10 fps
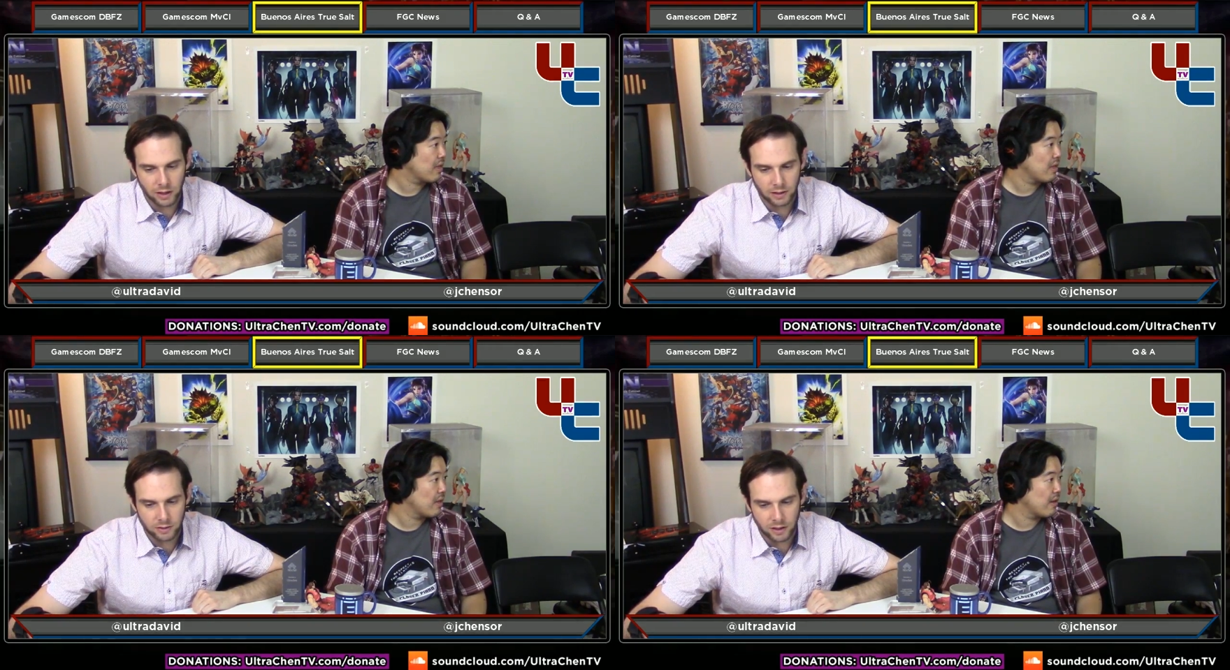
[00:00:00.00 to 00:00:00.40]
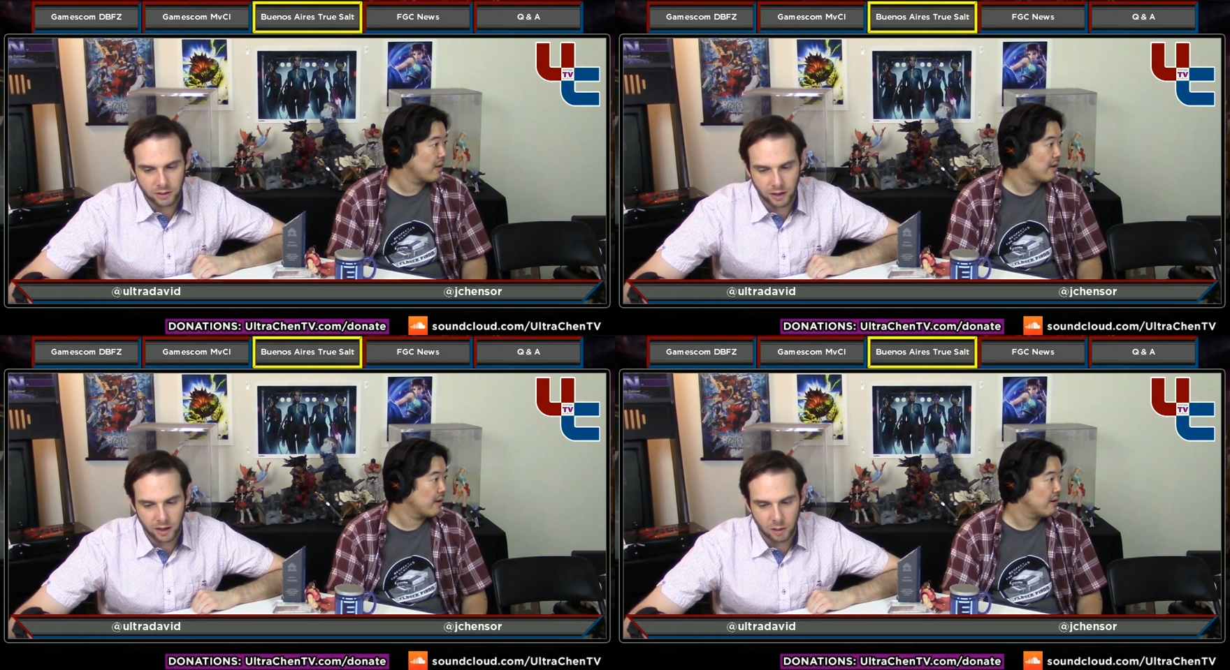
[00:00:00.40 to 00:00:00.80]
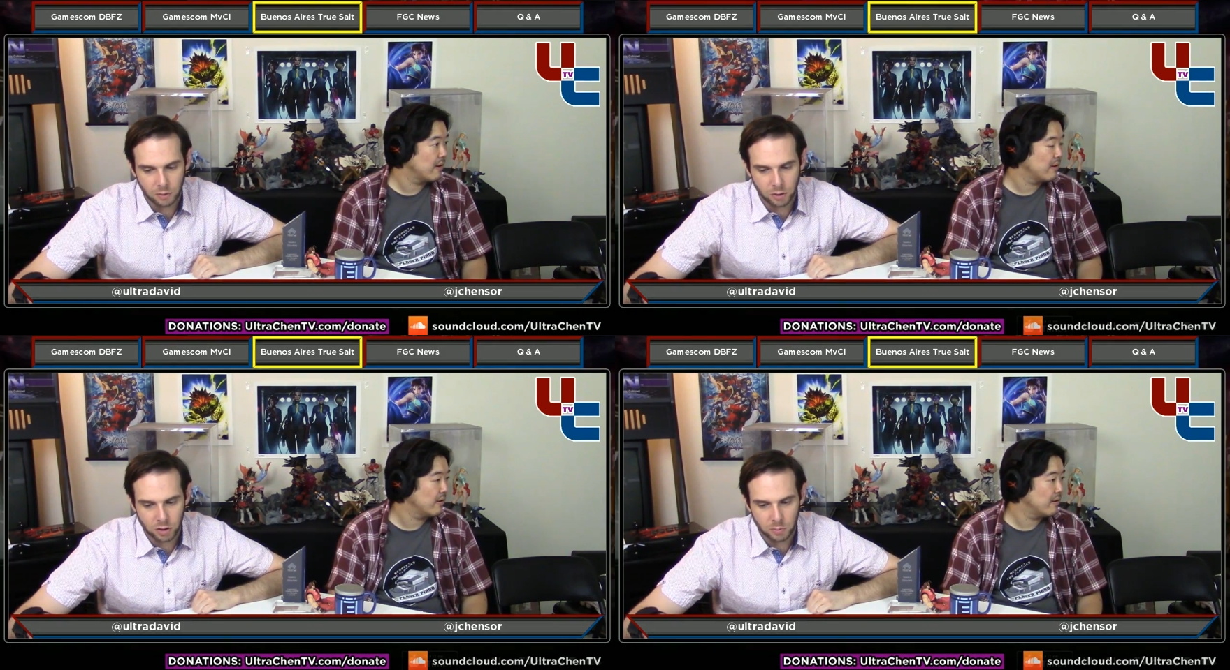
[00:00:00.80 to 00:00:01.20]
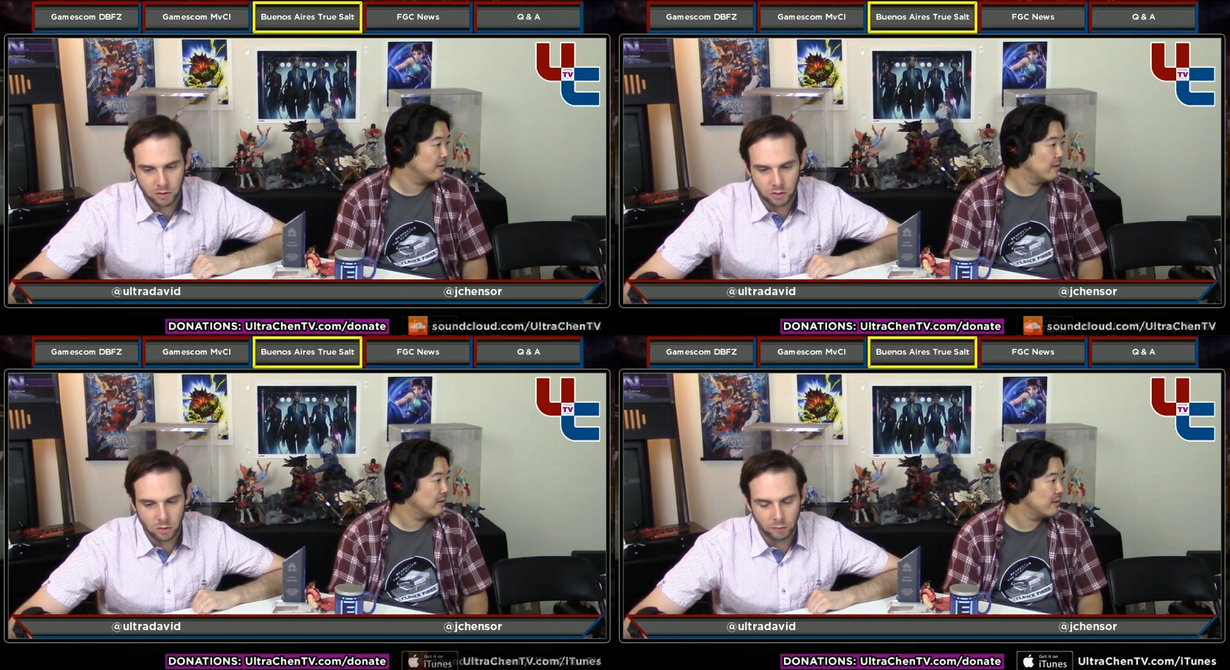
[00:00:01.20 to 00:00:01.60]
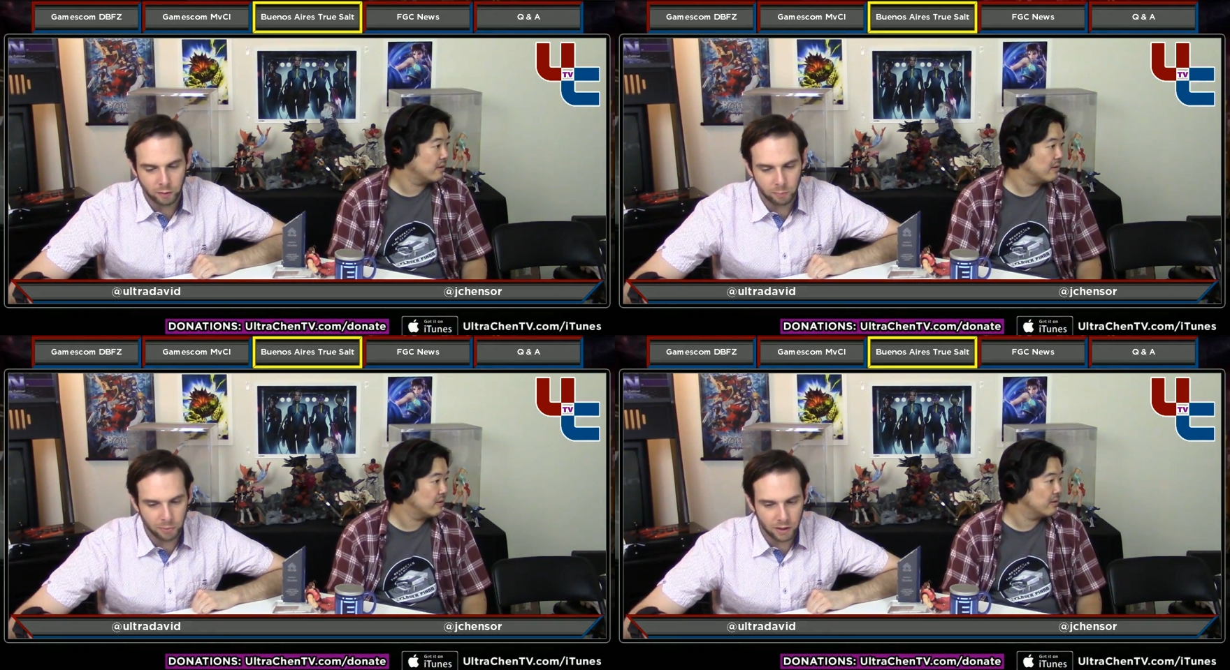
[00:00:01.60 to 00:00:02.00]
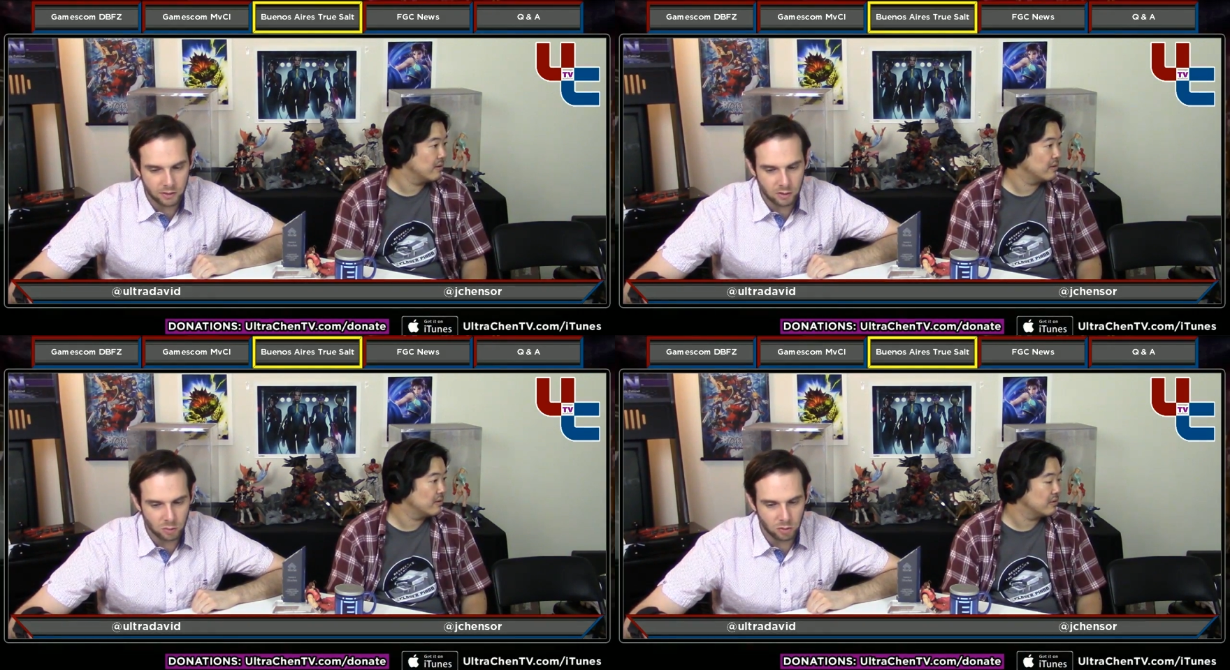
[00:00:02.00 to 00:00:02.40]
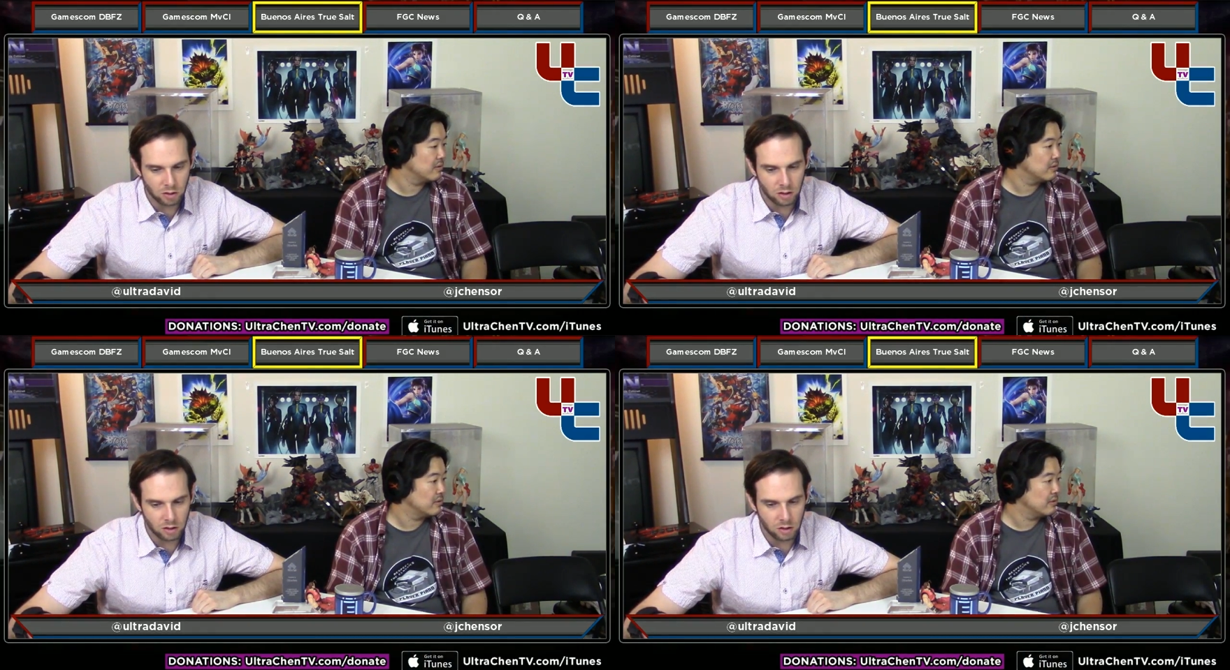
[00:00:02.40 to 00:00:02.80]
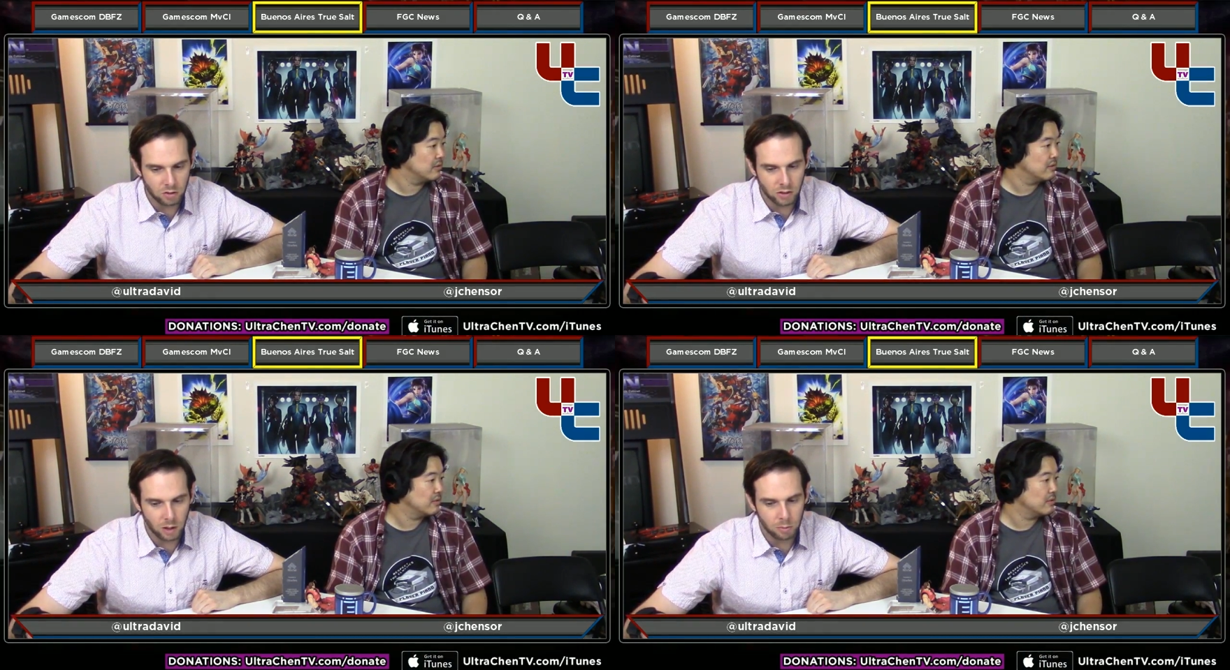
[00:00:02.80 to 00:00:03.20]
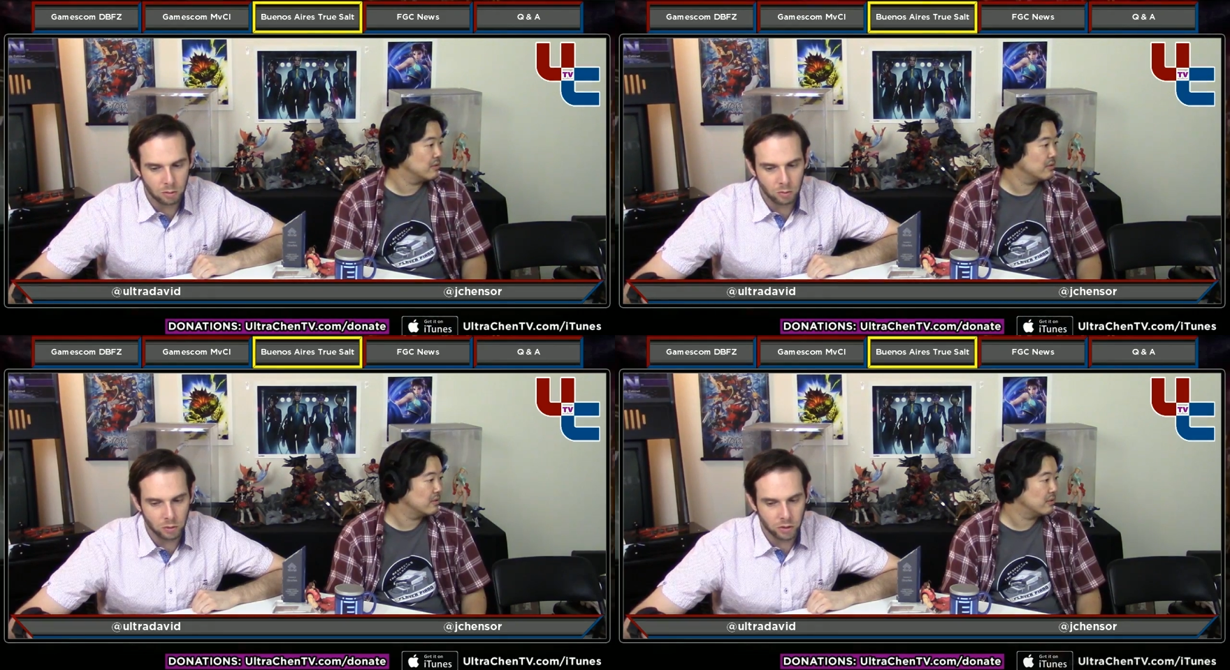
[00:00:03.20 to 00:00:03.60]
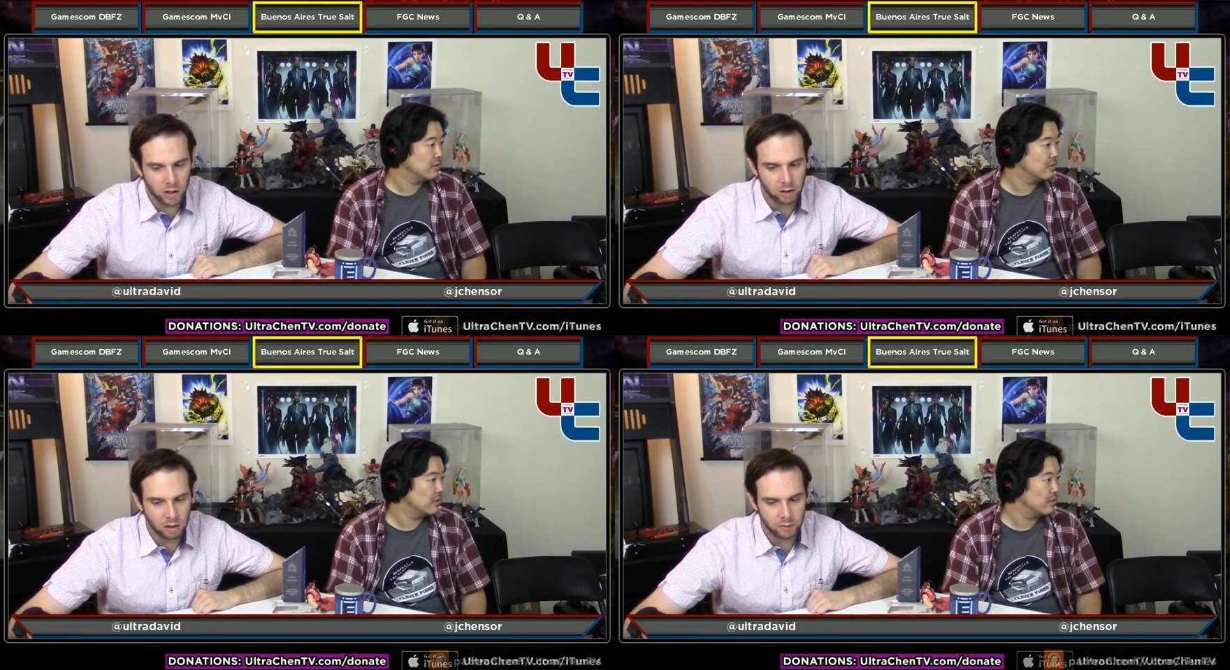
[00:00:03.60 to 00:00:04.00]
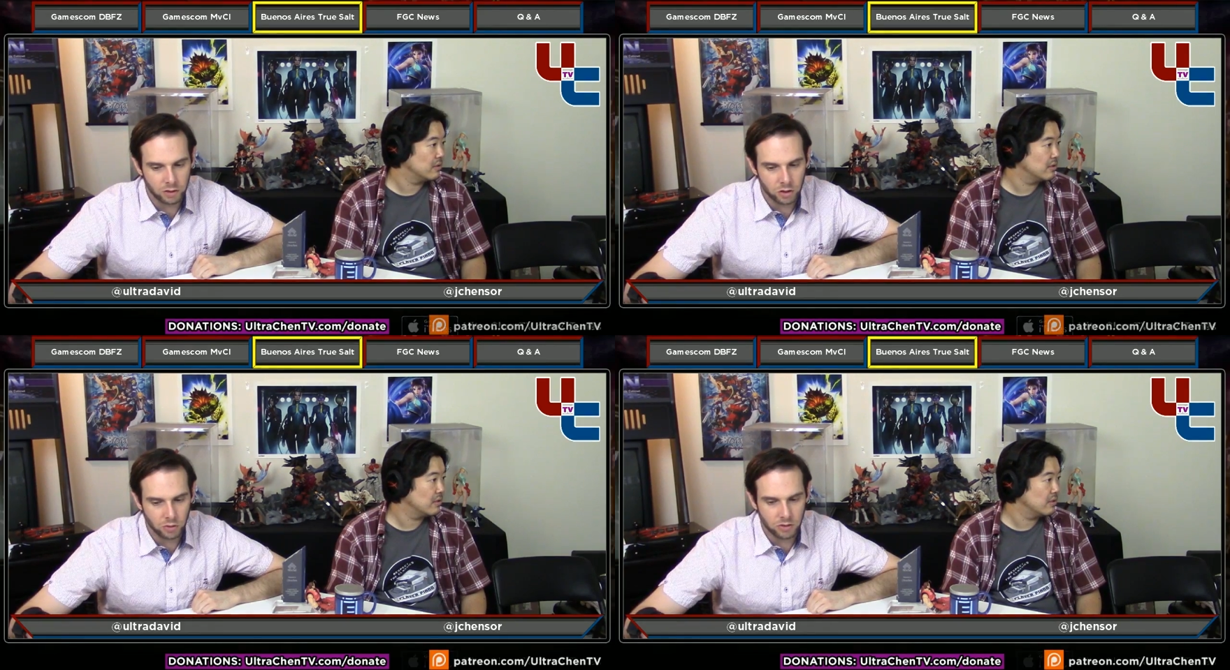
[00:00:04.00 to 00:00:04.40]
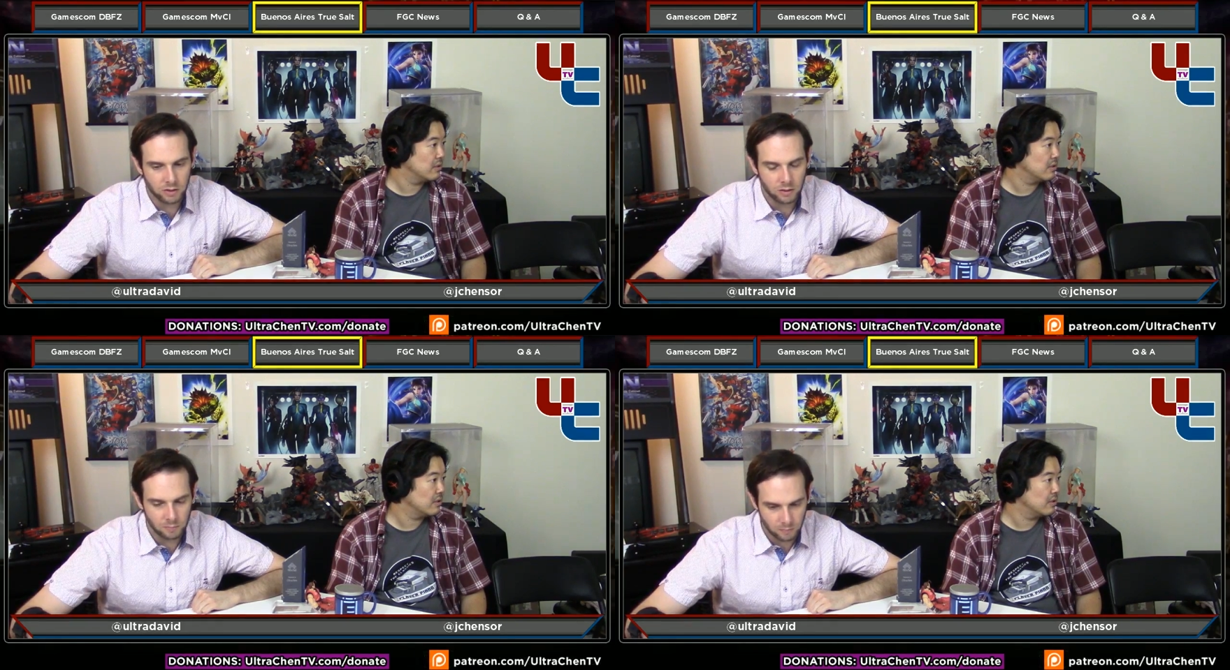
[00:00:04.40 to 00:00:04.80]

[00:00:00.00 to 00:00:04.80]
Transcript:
Speaker 1: S N K with Yoshimitsu. fifth places were Gonzabu with Dragunov and Josie.